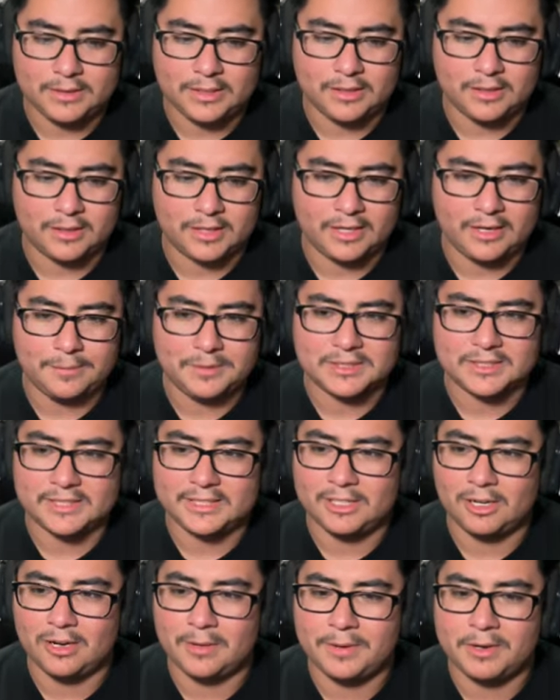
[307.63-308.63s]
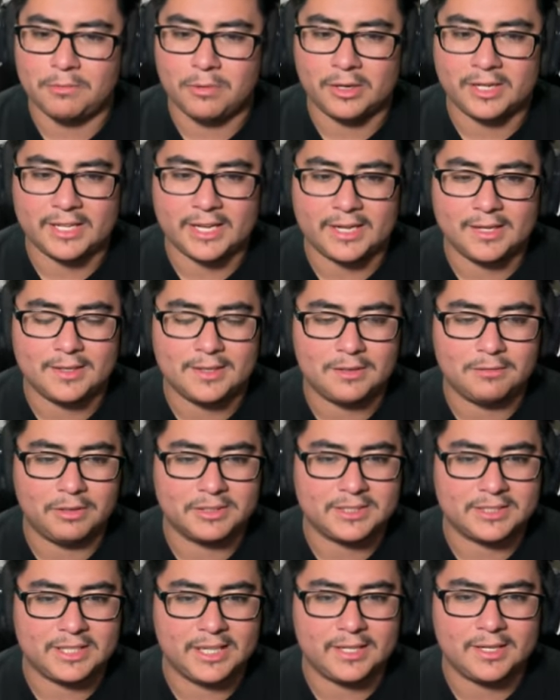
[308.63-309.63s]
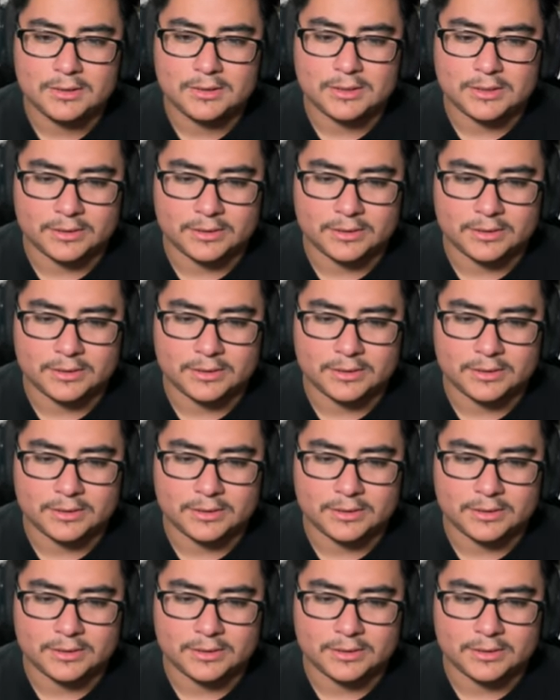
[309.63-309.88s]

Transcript: Okay, let me see Yarnaby one again. Once again.